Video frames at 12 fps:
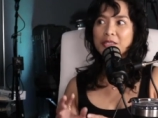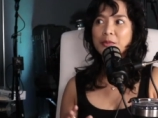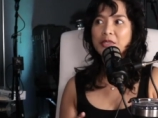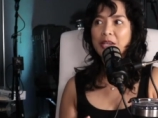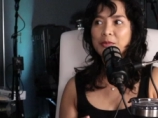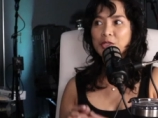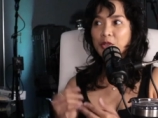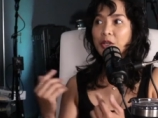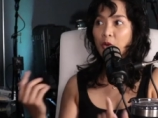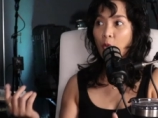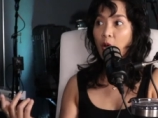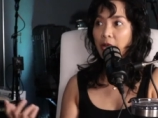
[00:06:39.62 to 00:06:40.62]
sometimes yeah. during
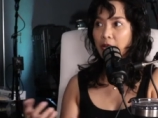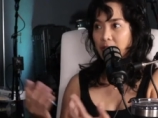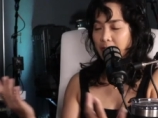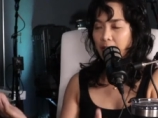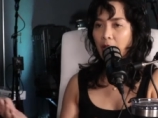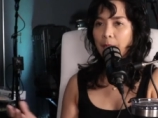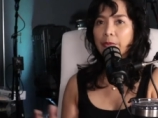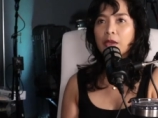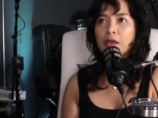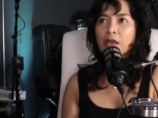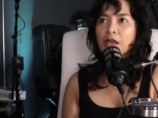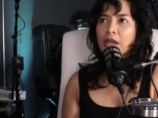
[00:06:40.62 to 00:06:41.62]
a choir setup, yes.
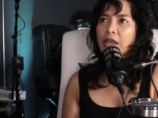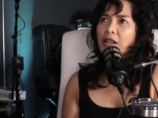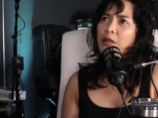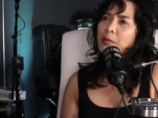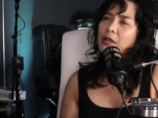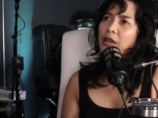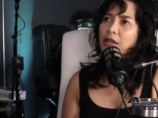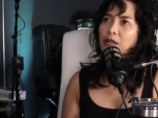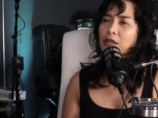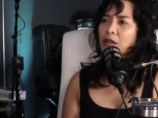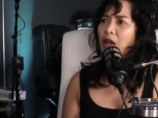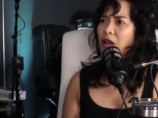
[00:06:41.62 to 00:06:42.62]
and I'll be
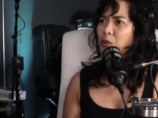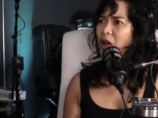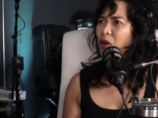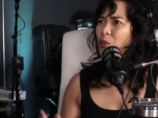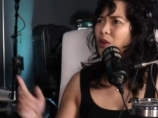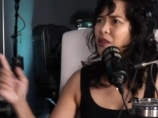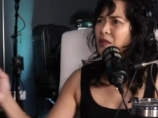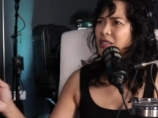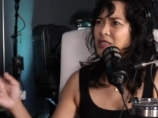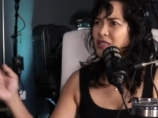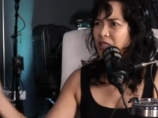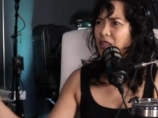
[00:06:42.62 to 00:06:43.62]
like, I, I want to
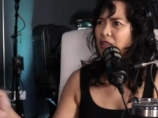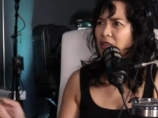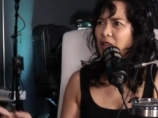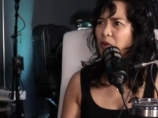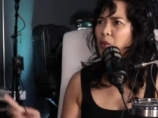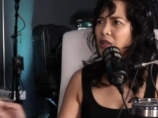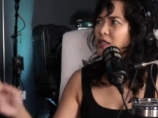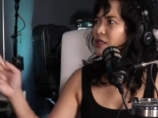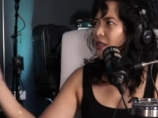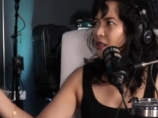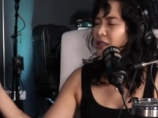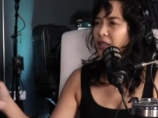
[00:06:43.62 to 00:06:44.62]
sing. I want to
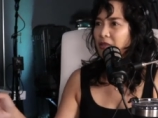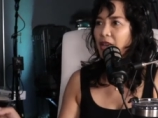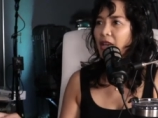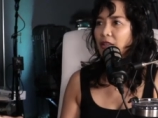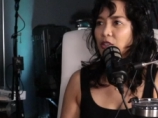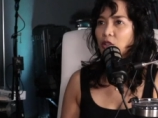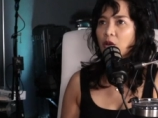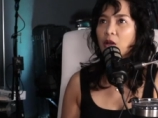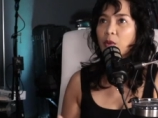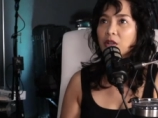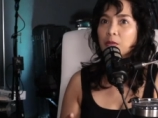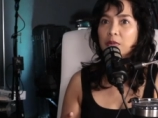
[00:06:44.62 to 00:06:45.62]
sing like that. You know,
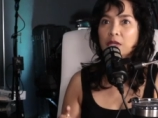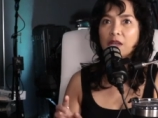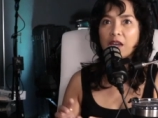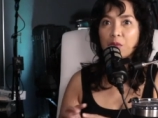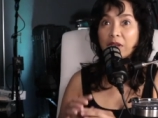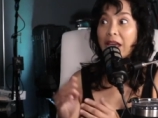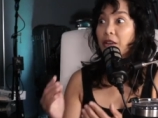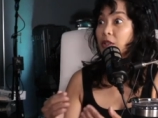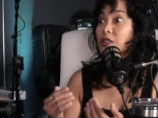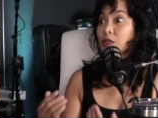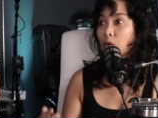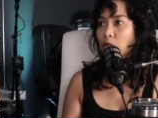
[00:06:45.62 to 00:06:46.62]
I want to be, I want to have
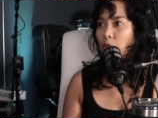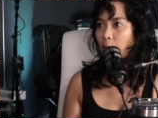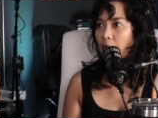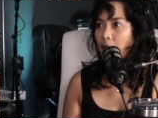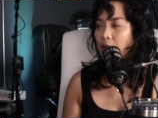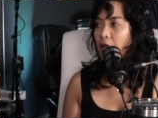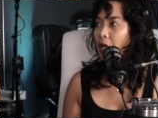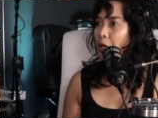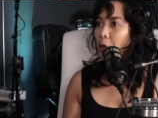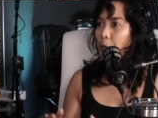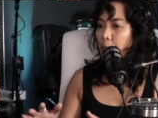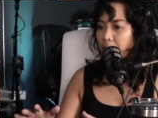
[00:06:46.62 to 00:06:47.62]
a solo part.
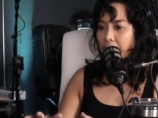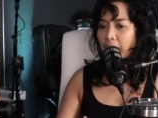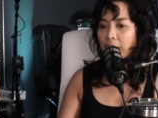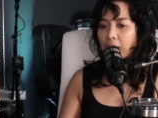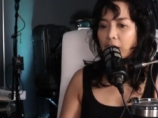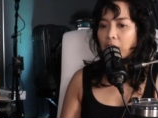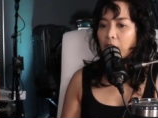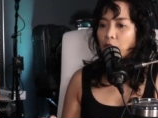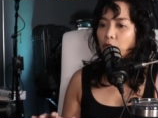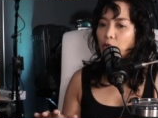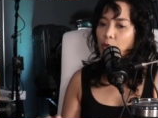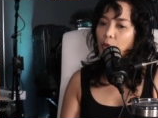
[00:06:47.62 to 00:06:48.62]
But then
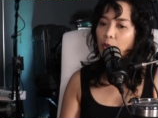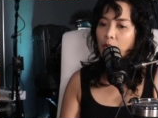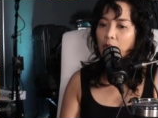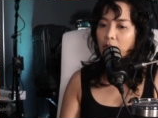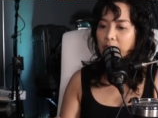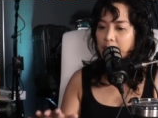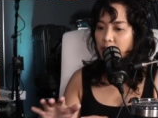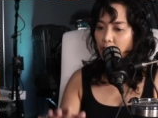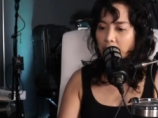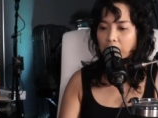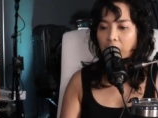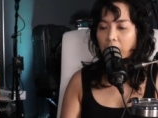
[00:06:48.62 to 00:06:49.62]
you, since
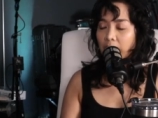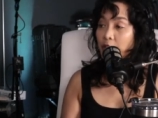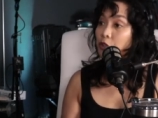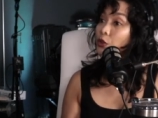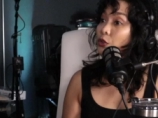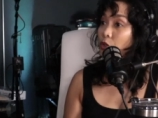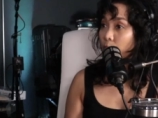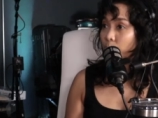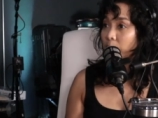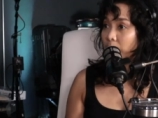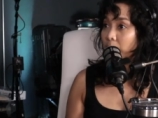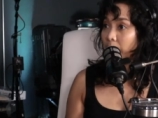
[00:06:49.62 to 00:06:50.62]
you're young and you're
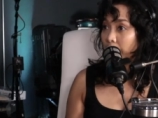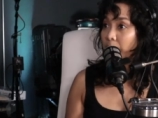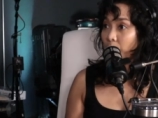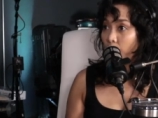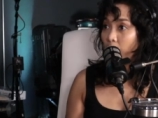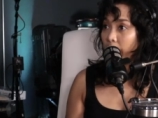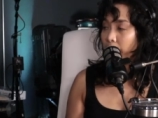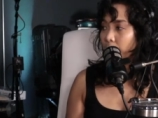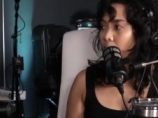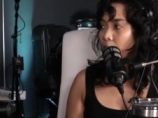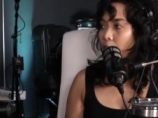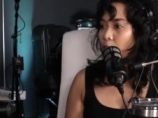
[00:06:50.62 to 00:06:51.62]
new in the, in the
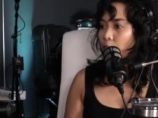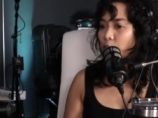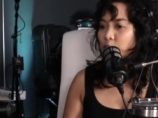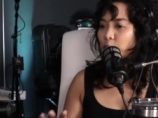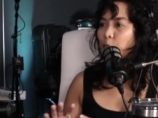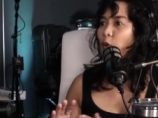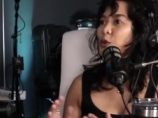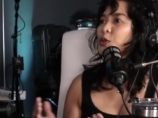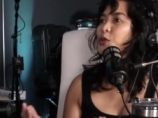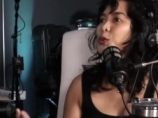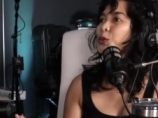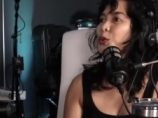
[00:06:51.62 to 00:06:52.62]
choir, you're
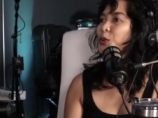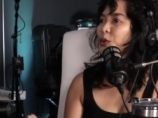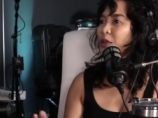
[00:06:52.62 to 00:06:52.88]
supposed to